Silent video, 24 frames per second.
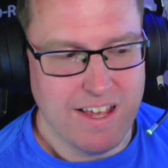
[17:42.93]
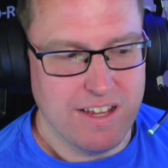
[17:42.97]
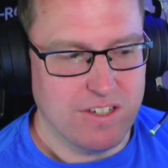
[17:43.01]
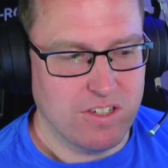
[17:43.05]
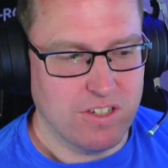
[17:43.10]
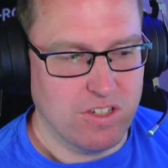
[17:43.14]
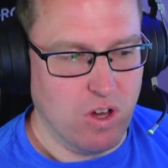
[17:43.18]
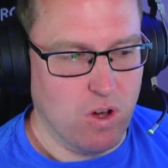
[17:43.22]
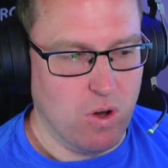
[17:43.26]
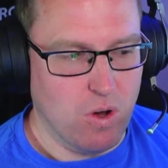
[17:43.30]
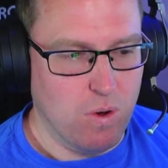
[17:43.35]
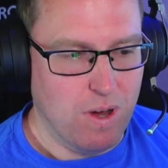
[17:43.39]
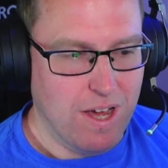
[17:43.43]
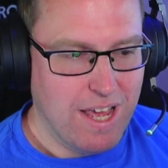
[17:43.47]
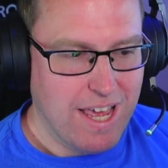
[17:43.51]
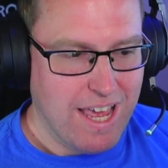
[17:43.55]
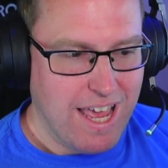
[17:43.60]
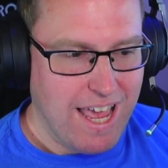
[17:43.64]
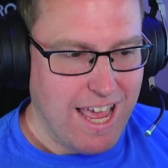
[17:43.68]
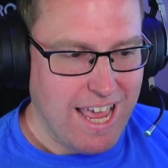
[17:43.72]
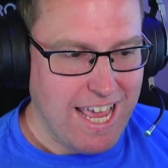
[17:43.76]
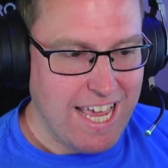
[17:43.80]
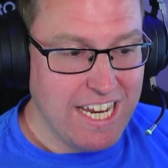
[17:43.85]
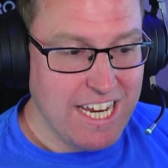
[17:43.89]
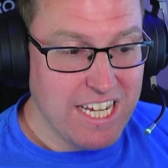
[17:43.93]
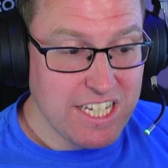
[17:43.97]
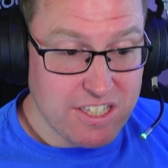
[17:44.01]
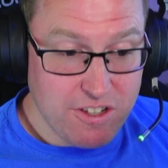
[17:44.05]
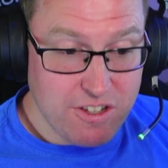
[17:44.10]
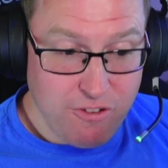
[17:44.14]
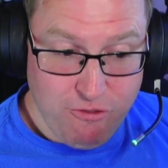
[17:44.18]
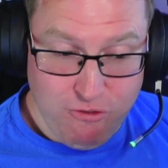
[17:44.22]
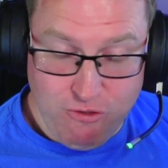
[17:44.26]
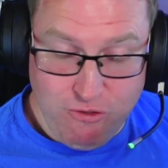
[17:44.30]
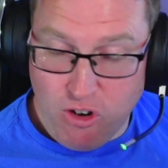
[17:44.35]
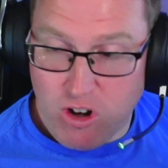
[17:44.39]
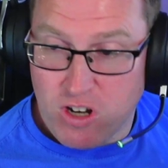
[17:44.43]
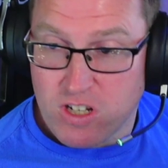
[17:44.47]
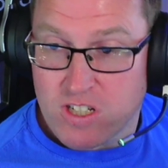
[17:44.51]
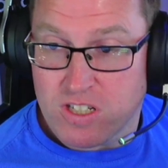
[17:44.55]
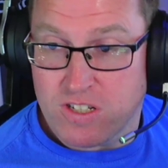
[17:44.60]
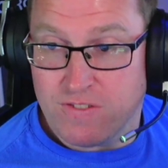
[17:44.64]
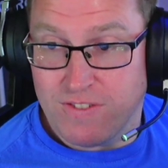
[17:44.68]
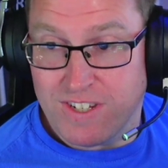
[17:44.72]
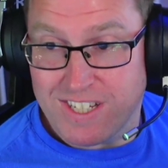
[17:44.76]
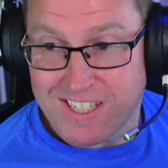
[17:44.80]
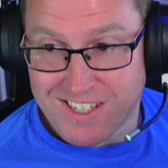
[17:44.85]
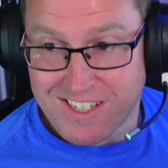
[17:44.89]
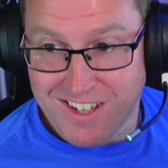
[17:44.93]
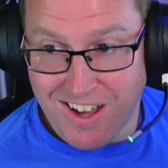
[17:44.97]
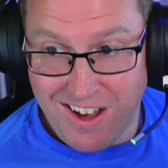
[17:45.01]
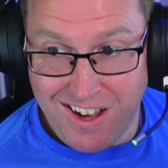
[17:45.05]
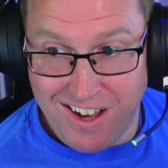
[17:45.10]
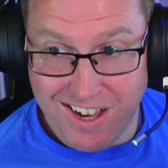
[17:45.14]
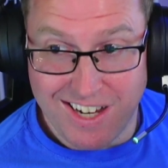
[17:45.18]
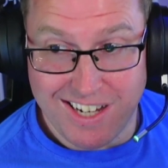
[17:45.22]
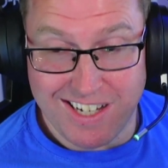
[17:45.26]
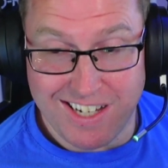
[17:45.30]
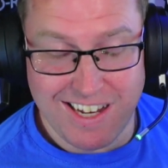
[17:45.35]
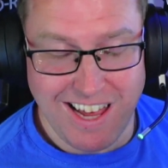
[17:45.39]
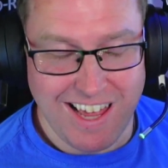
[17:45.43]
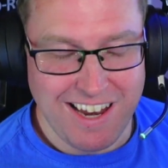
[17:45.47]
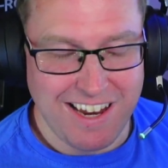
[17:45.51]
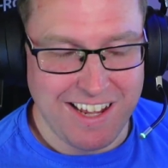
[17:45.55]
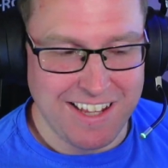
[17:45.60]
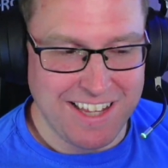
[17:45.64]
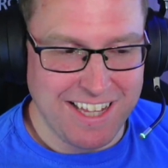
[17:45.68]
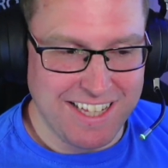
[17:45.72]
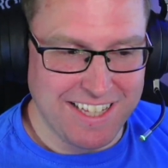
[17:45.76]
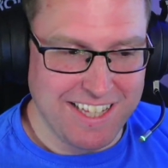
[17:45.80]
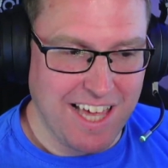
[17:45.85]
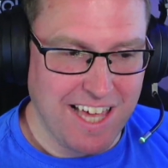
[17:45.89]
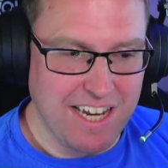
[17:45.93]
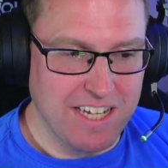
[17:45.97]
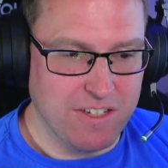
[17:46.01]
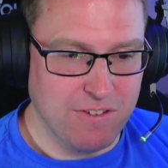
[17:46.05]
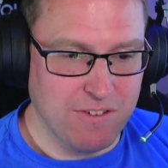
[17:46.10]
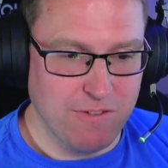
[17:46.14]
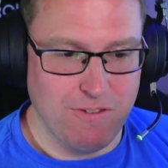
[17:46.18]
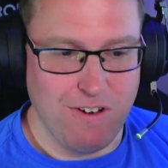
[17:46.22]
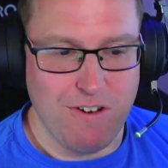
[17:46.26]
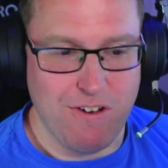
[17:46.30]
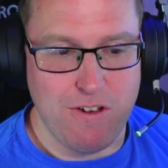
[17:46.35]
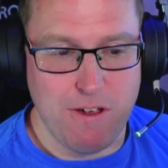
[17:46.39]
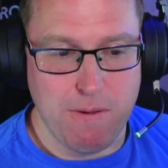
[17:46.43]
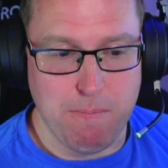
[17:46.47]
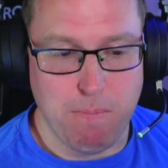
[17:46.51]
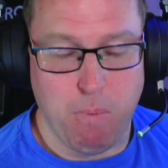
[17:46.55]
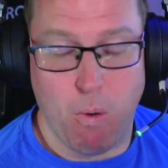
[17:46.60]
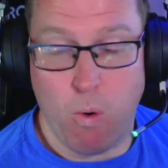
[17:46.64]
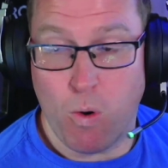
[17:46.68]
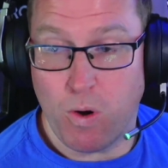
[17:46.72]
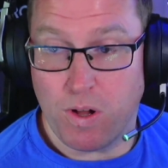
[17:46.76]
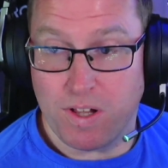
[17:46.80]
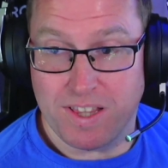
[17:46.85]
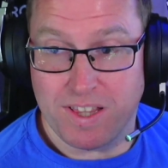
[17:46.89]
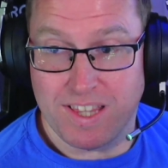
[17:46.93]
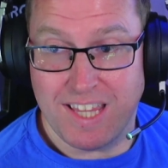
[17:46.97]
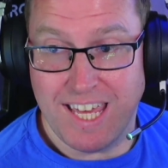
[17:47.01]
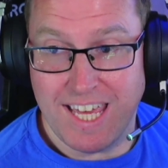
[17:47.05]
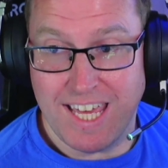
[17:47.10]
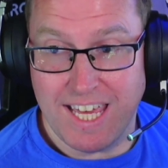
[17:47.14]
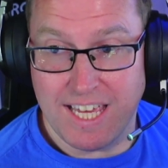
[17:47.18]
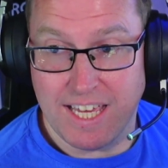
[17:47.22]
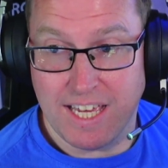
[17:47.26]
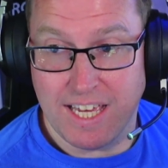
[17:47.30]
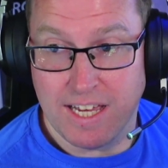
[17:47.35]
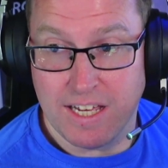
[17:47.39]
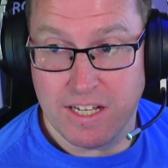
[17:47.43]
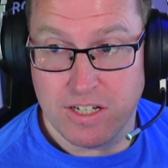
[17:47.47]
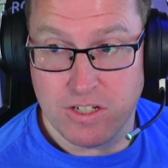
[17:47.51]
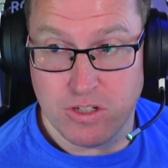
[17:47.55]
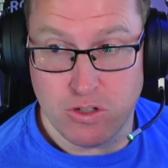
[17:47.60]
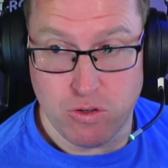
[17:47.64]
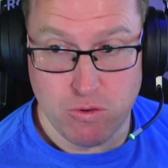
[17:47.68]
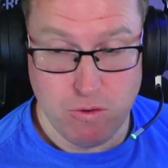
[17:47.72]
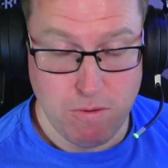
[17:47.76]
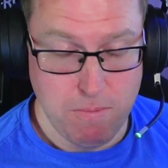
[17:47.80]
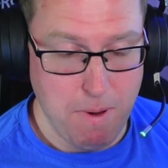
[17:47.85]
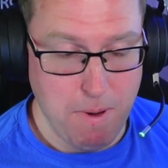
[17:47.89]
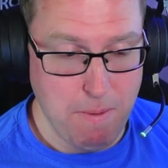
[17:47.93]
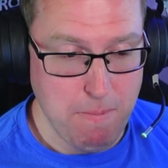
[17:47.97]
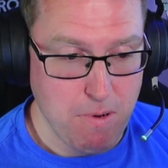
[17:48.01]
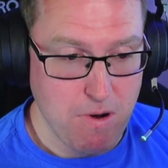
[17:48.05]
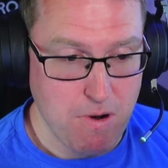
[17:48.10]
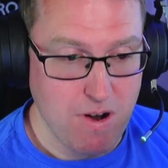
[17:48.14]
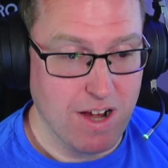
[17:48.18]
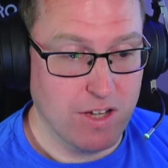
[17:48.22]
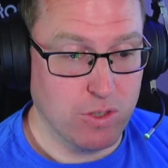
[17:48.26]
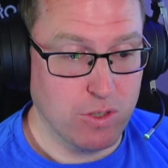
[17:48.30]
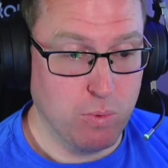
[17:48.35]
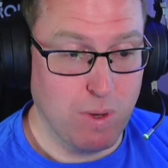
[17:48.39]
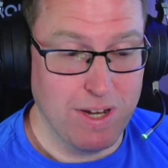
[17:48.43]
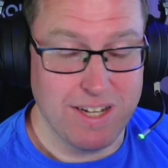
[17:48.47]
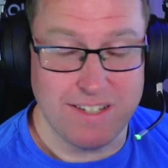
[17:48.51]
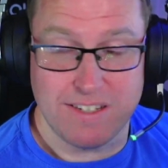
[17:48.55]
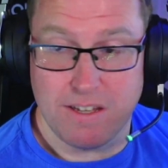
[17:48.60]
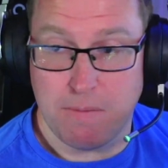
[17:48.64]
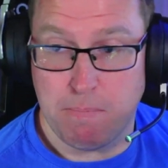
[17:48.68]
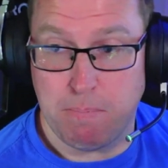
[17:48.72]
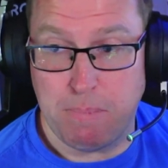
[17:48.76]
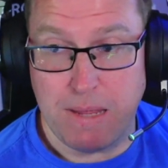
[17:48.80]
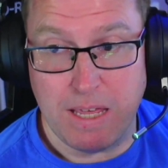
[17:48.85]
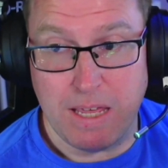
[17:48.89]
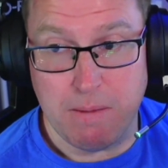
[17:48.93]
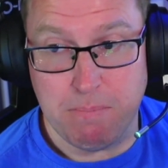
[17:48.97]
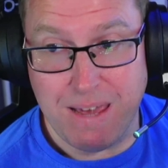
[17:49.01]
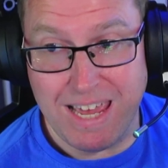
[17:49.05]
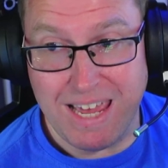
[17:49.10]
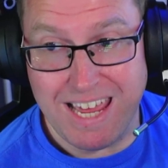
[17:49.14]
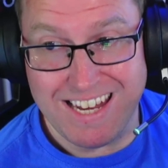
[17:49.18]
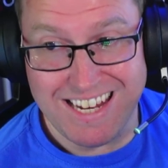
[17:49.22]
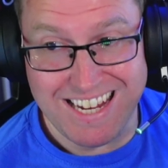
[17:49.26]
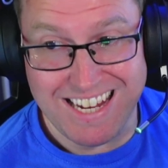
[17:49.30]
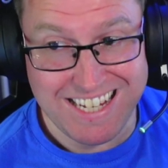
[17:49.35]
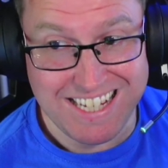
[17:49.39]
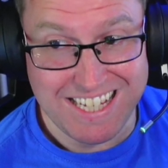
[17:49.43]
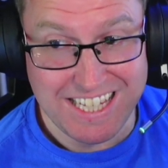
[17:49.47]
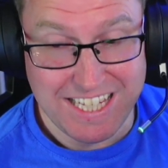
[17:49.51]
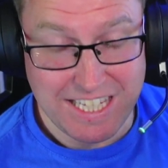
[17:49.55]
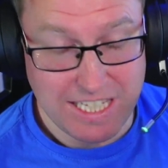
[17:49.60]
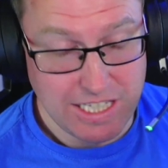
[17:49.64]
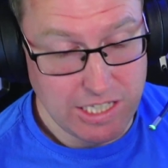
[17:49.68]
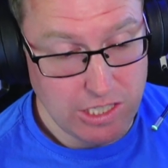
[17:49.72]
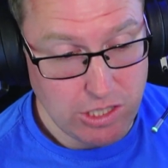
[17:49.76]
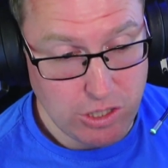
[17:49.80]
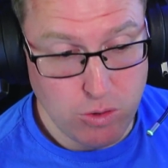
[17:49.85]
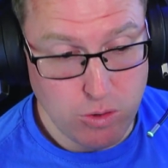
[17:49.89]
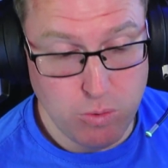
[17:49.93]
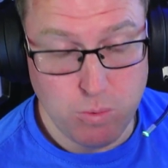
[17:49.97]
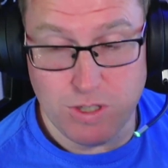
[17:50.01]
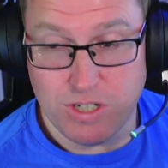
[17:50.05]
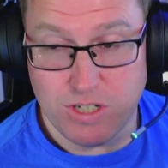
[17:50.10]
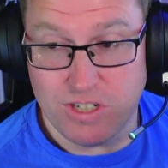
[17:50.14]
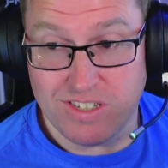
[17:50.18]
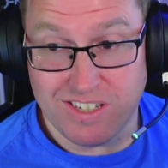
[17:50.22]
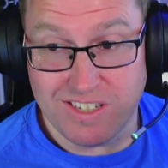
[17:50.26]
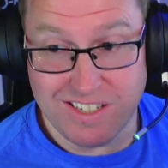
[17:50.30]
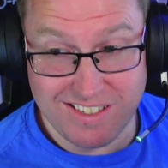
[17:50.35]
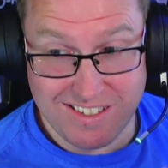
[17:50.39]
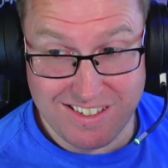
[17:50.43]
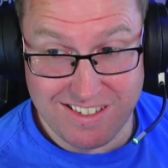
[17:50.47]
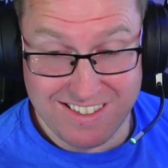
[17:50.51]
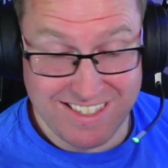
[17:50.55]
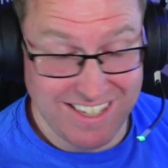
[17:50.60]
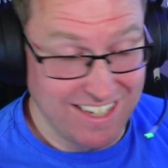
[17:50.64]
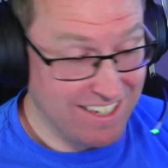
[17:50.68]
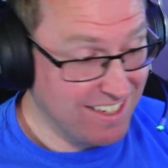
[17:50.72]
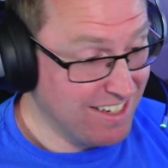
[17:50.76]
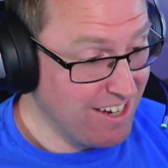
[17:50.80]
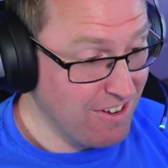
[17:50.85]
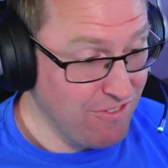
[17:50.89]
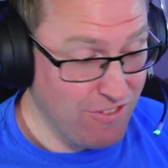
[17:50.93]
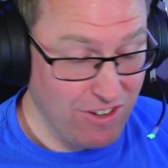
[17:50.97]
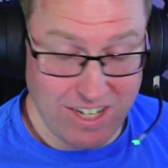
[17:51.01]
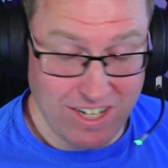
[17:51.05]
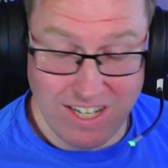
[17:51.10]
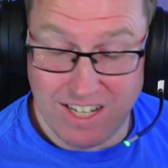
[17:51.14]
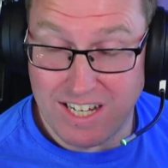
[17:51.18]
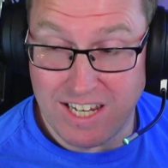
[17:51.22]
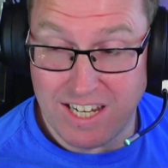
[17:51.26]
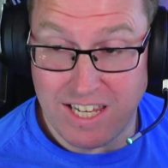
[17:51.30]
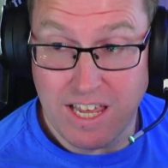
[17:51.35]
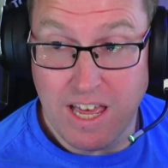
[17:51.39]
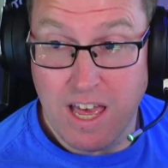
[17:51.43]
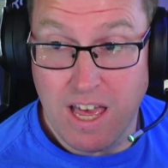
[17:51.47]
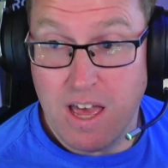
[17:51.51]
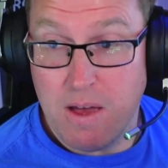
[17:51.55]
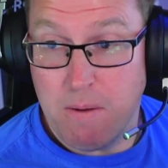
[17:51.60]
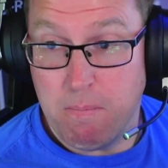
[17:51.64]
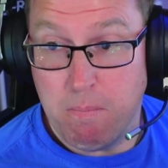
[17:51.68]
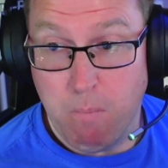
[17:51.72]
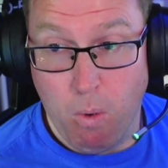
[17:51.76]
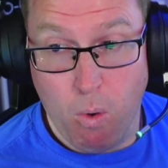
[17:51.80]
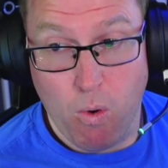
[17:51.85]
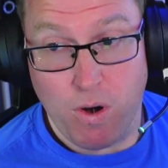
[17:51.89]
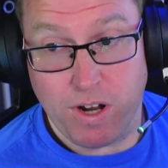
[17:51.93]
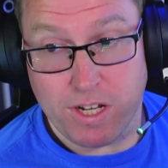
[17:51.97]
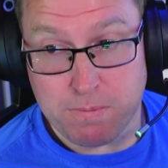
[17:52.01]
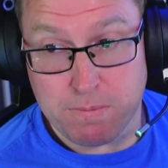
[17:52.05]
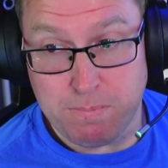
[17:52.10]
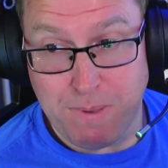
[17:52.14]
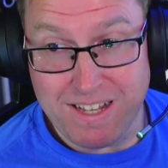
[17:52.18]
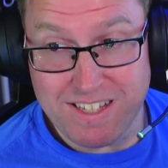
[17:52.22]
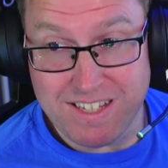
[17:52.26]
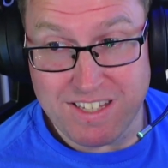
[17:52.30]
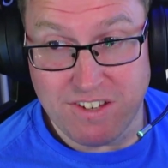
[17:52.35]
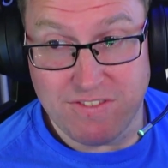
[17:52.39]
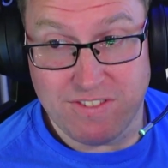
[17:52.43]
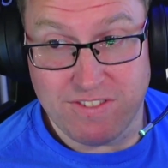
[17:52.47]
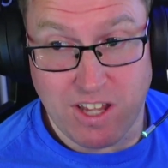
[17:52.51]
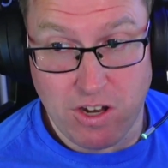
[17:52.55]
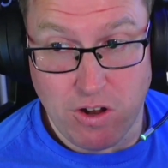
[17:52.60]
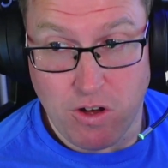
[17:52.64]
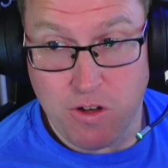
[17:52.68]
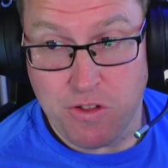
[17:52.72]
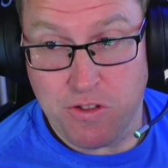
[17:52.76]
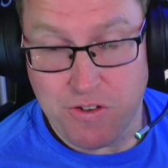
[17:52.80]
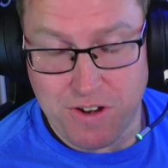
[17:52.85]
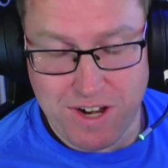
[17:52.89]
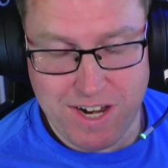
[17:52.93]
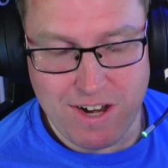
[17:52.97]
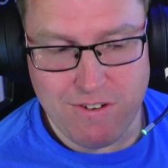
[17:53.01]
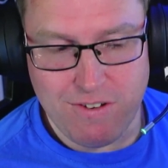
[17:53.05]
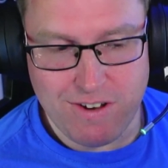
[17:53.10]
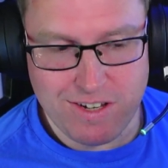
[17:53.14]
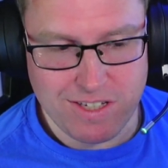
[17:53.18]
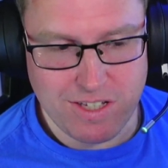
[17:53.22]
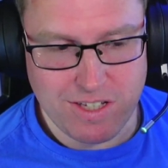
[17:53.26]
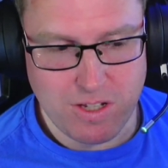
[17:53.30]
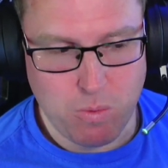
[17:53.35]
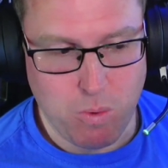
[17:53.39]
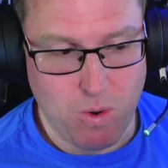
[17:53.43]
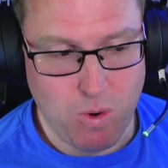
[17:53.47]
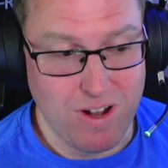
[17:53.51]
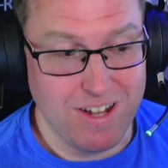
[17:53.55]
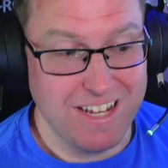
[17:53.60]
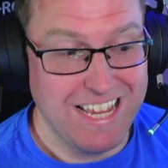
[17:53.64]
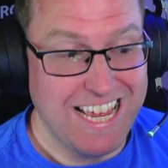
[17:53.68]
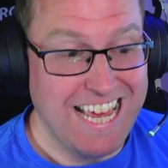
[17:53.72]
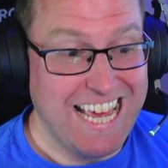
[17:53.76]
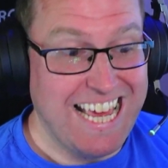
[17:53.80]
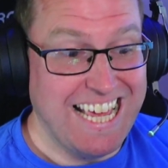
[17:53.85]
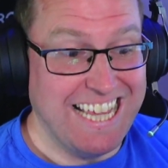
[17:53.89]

So it is the first of its kind, and I think that is a very important thing to remember, as well as it being made in the EU, which is significantly more expensive than other areas in the world.